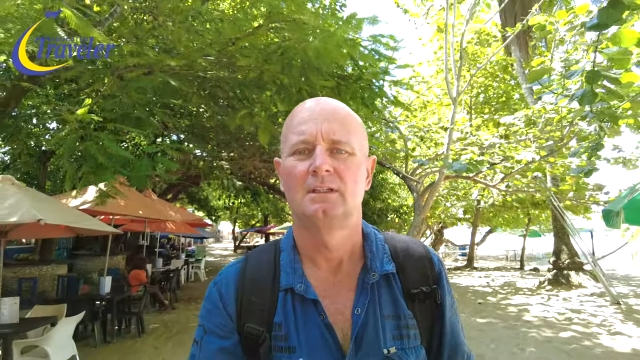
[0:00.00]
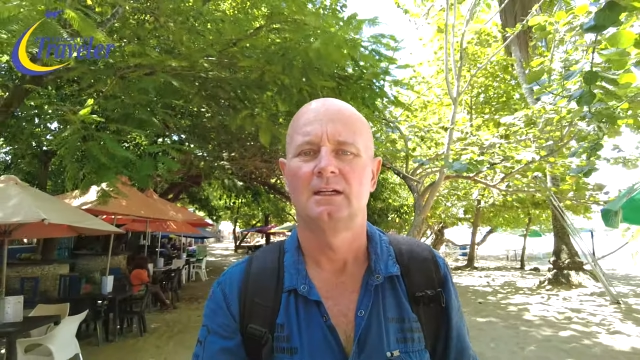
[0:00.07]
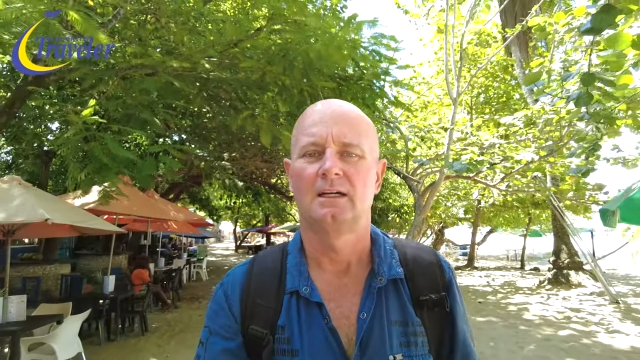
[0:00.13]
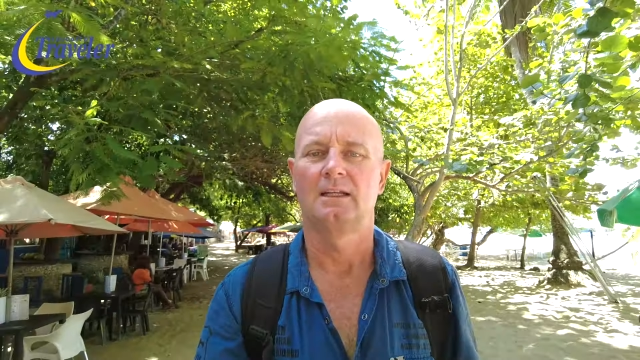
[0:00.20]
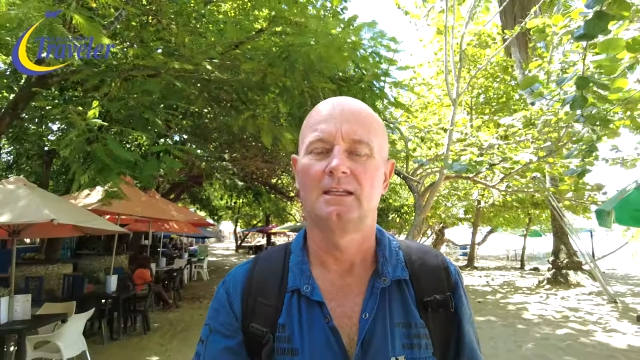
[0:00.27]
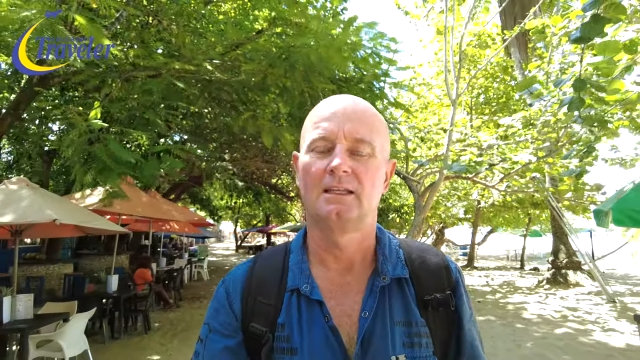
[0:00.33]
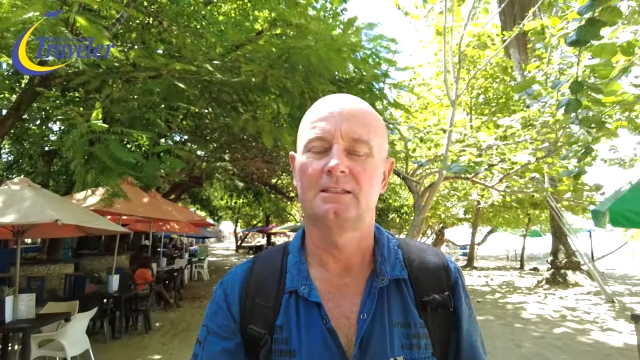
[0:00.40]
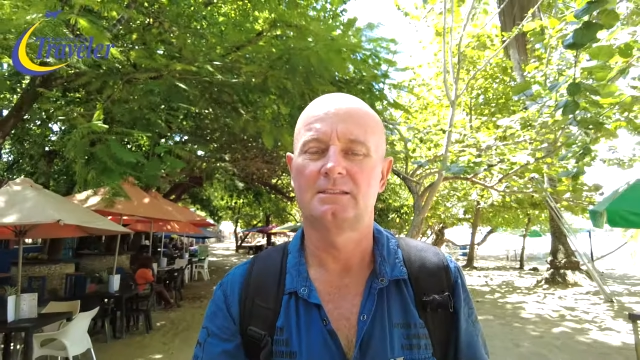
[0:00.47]

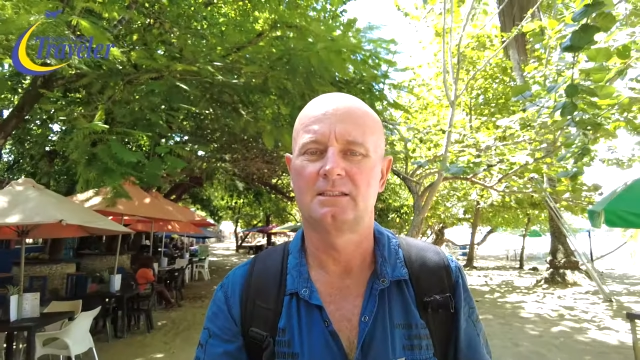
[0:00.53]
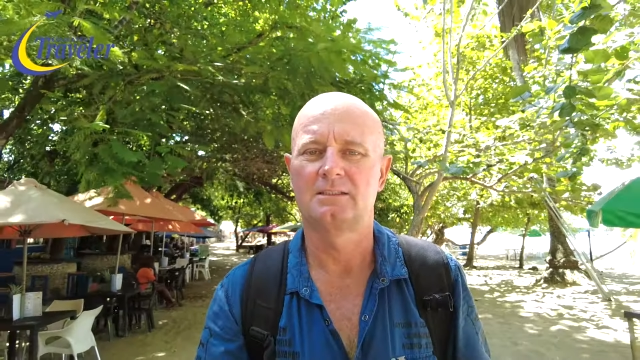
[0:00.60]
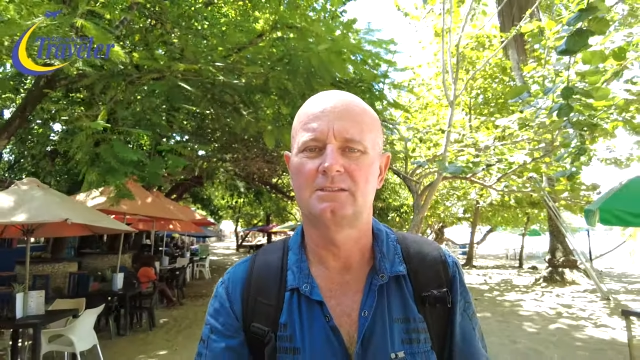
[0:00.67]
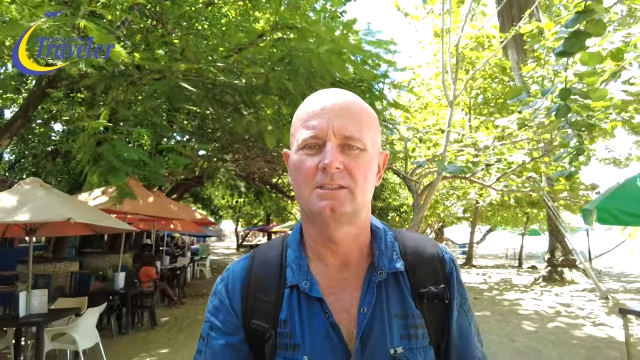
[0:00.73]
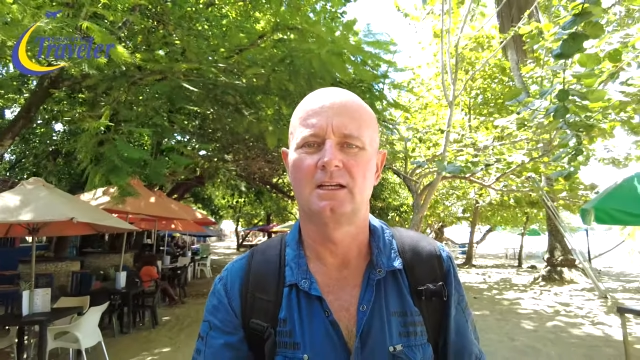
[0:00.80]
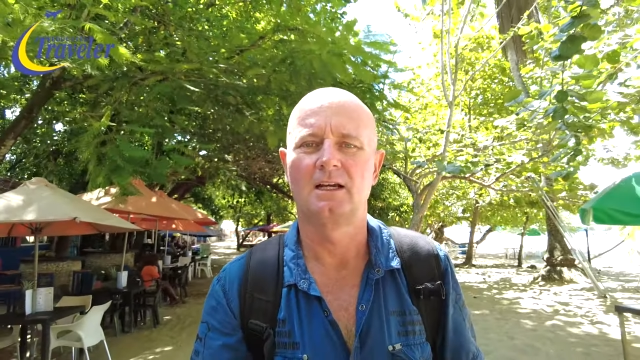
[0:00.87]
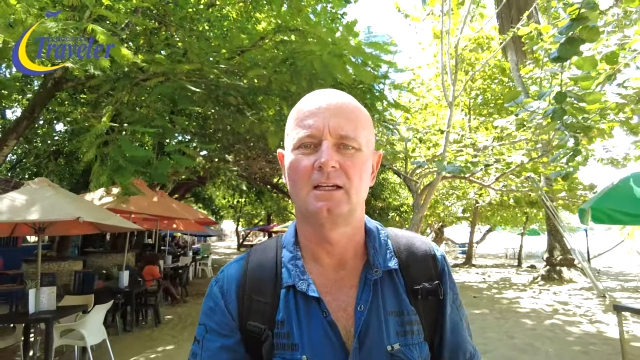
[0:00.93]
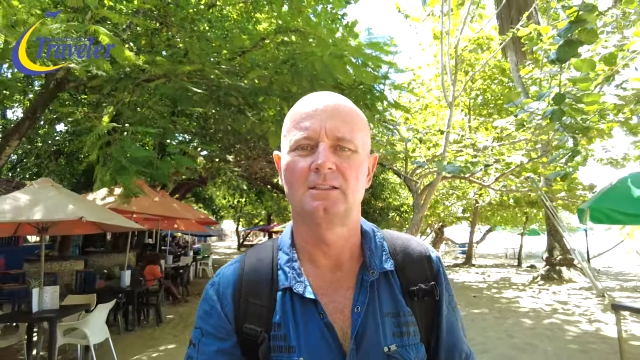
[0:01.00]
unless
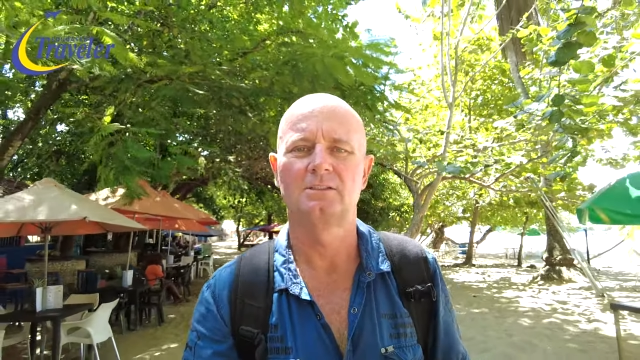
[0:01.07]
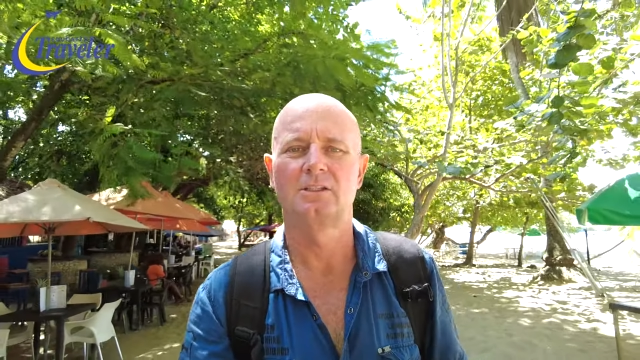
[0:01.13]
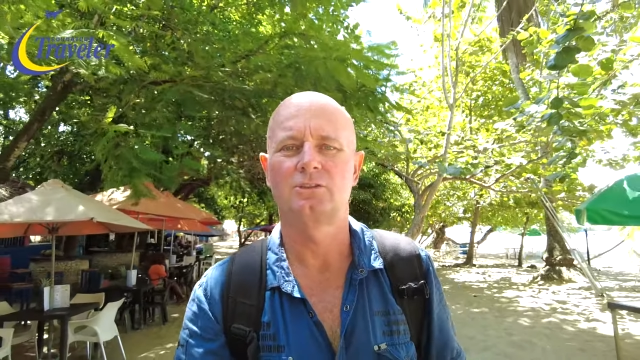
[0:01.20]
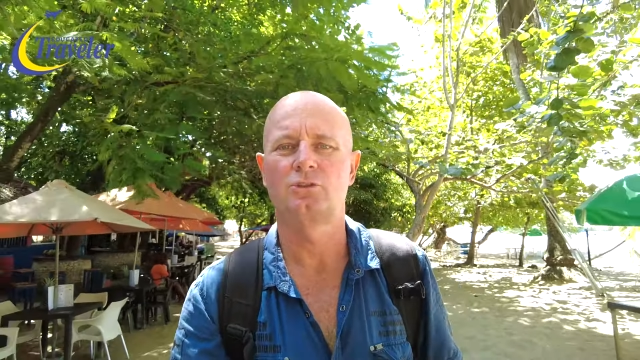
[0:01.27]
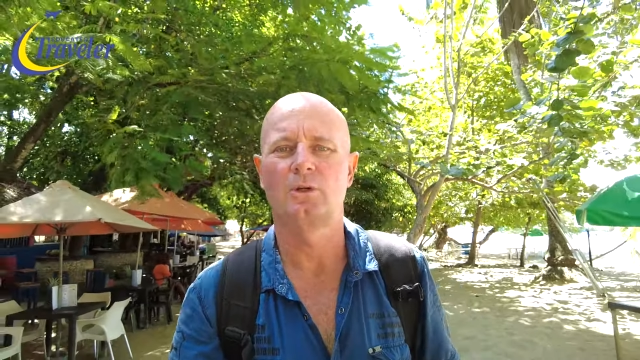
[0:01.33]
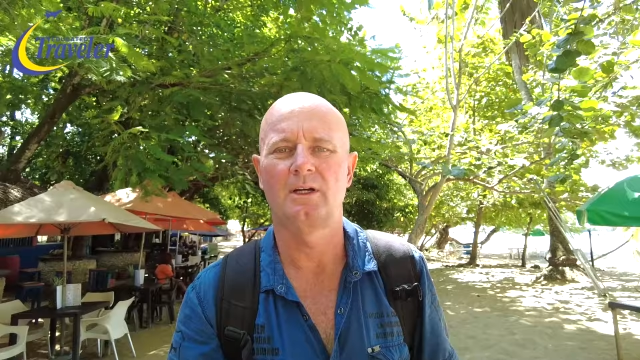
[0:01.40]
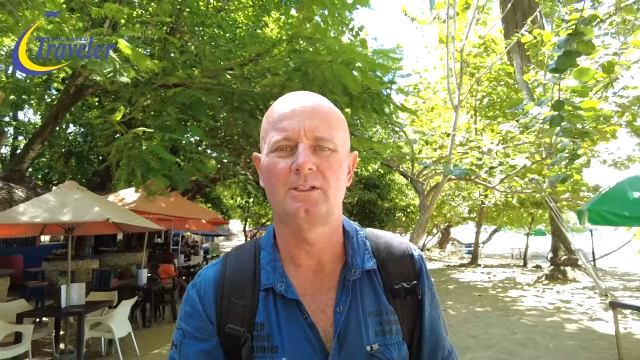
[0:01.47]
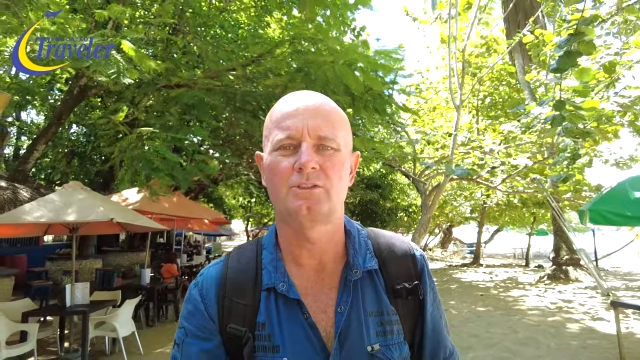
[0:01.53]
it's a
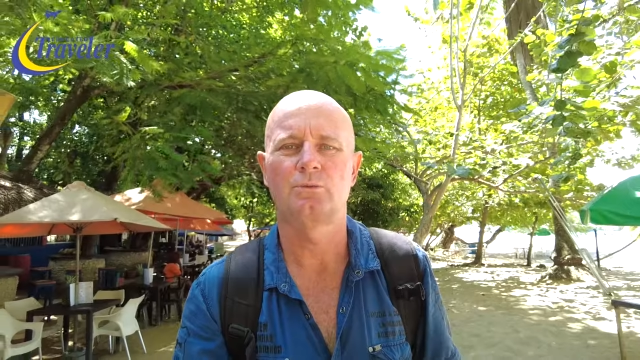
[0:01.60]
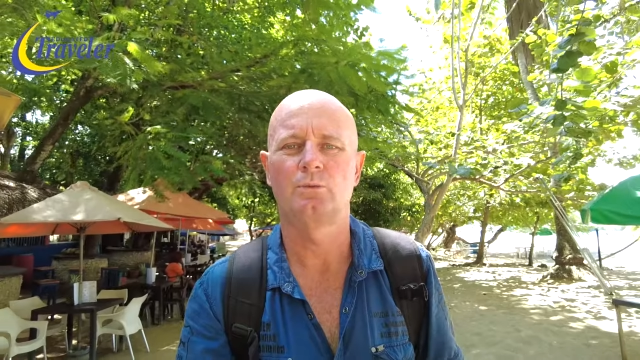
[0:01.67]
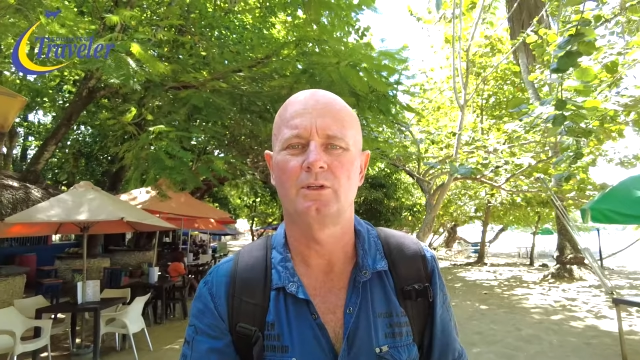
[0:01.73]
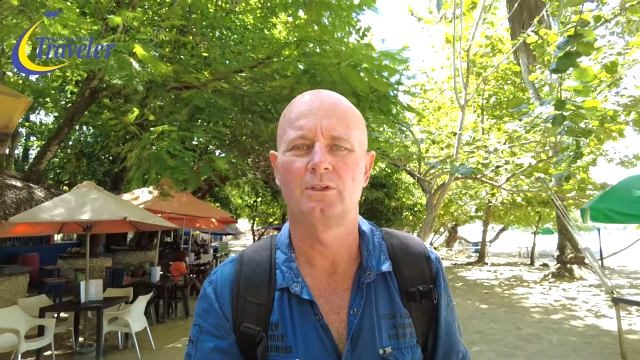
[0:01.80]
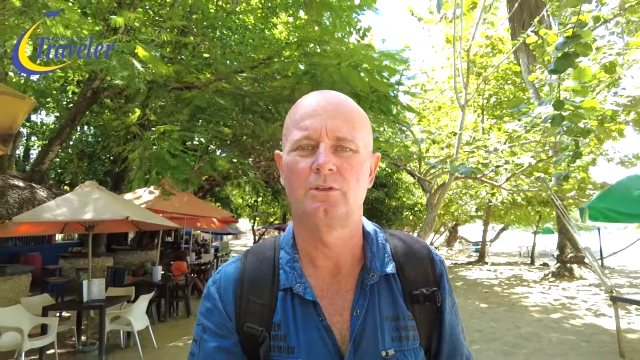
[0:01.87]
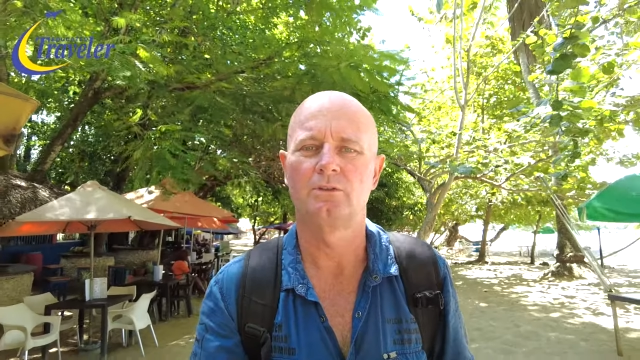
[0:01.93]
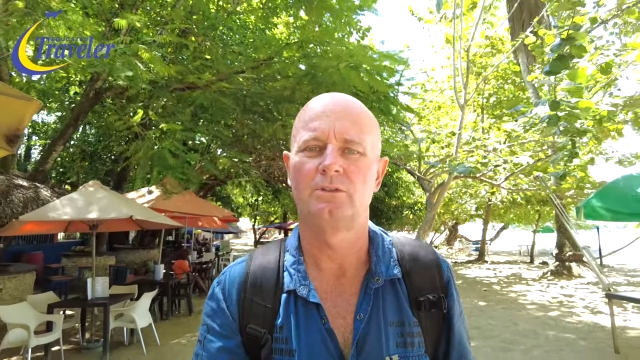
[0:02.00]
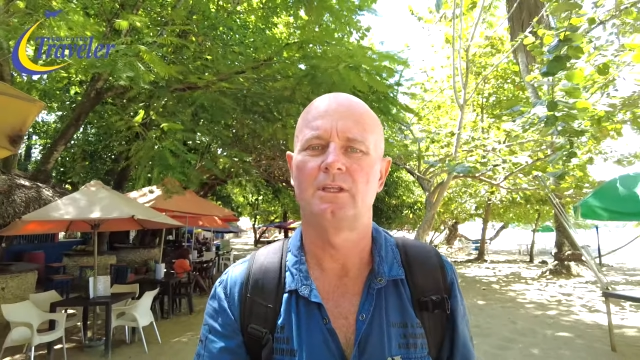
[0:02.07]
situation where
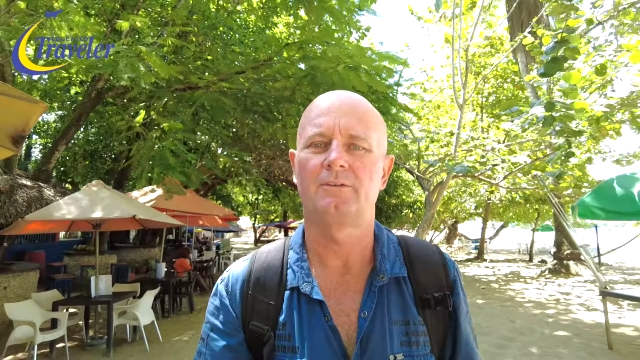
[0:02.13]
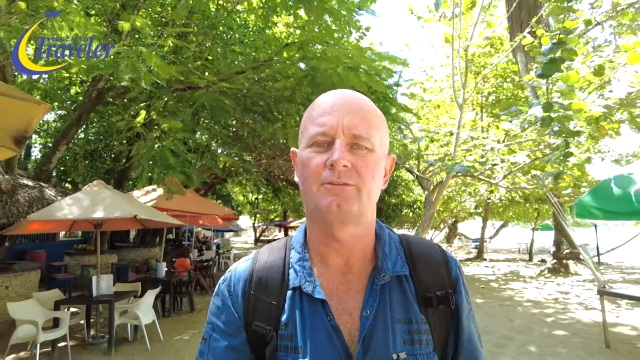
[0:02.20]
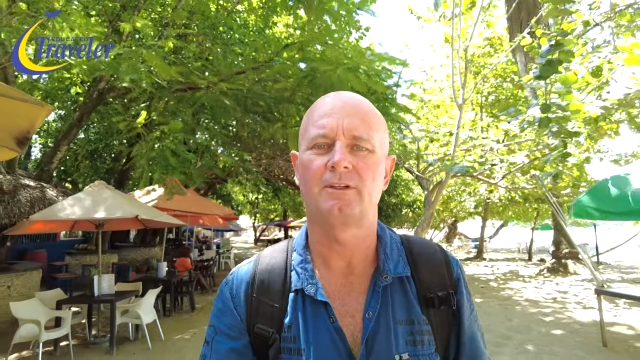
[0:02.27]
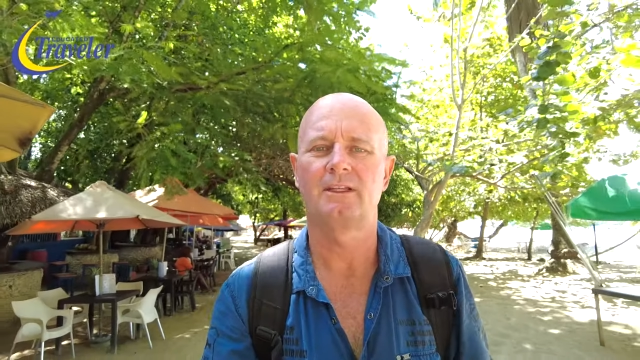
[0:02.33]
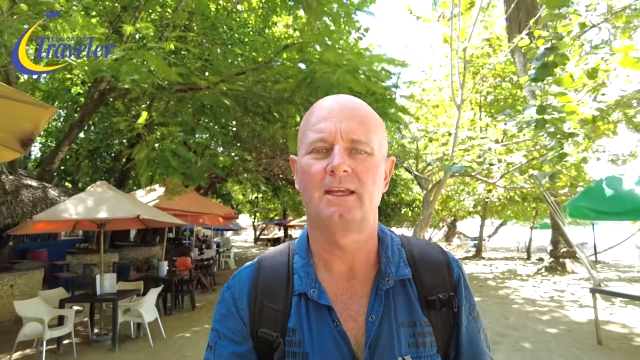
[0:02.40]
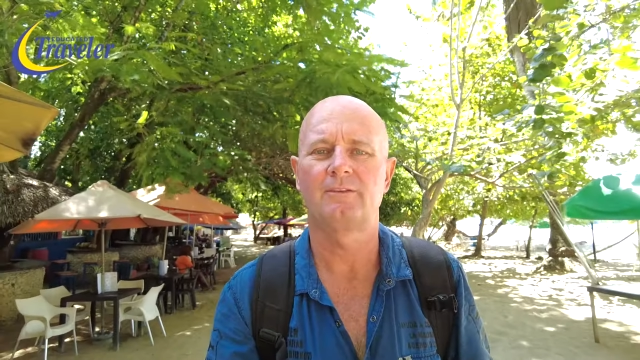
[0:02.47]
you definitely